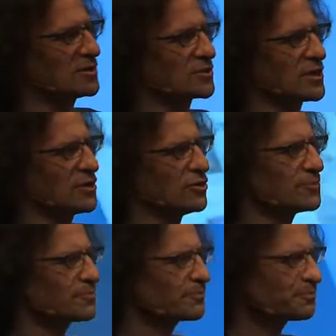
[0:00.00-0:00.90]
So
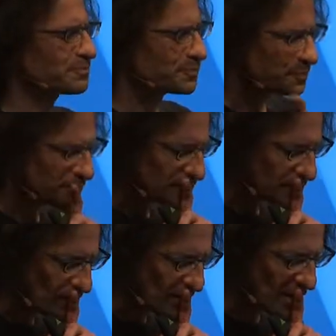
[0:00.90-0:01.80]

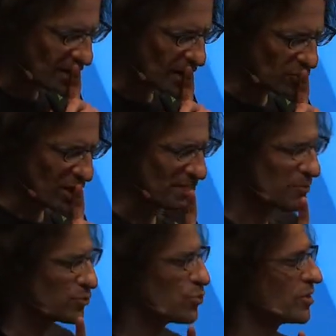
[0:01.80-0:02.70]
I'll wrap
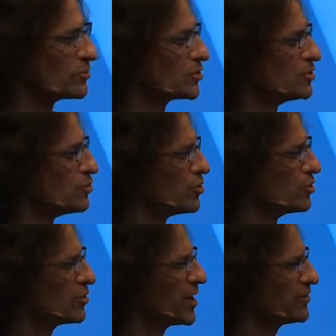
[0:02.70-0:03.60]
up with one or two
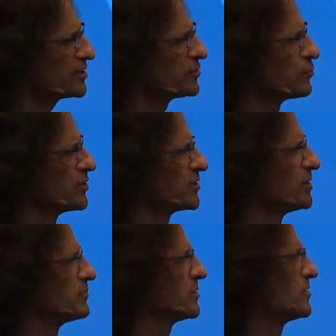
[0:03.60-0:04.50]
more, and this is with The
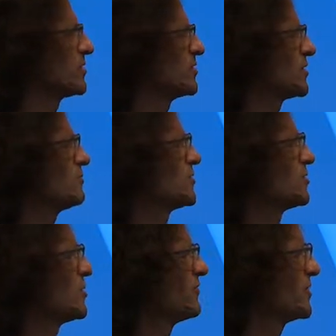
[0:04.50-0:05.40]
Simpsons. So The
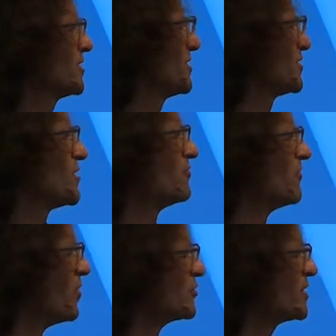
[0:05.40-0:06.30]
Simpsons, obviously, there's no
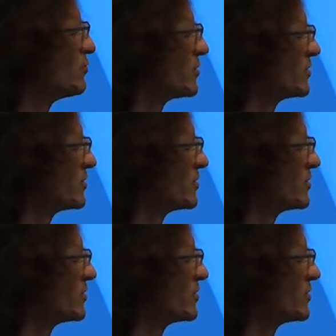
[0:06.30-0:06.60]
voting with